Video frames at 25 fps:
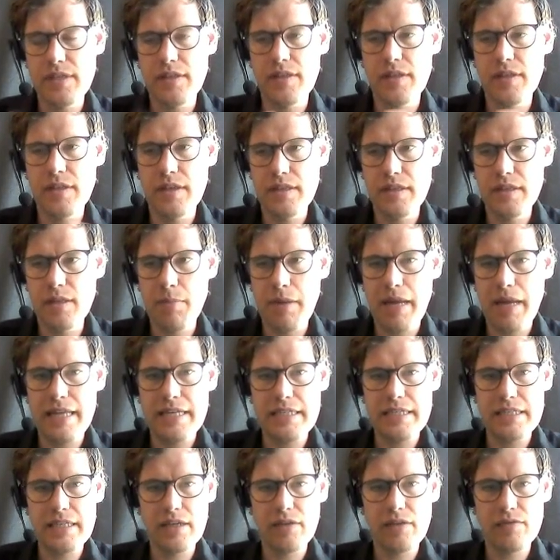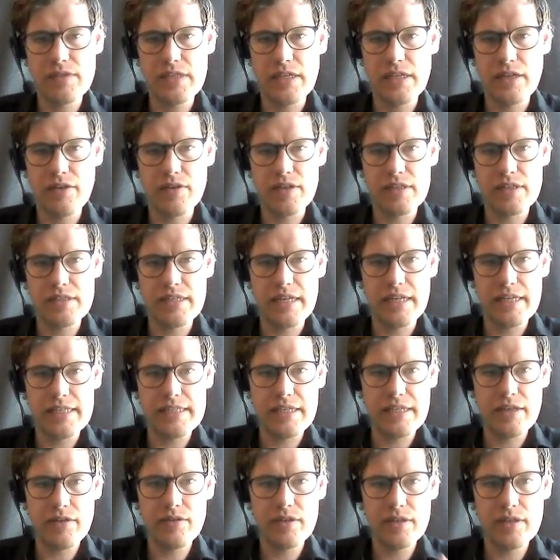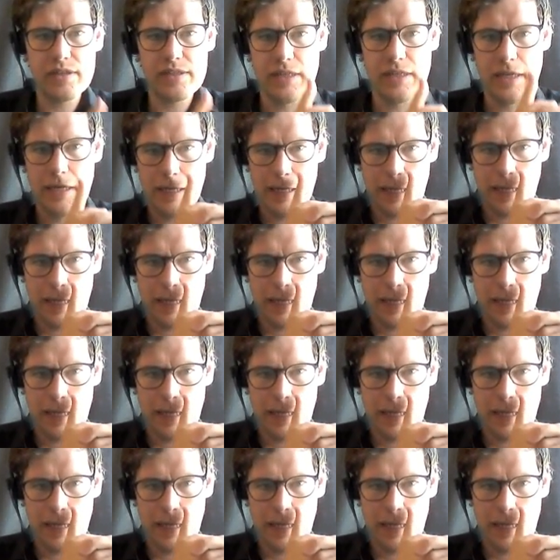and the blending of synchronous and asynchronous.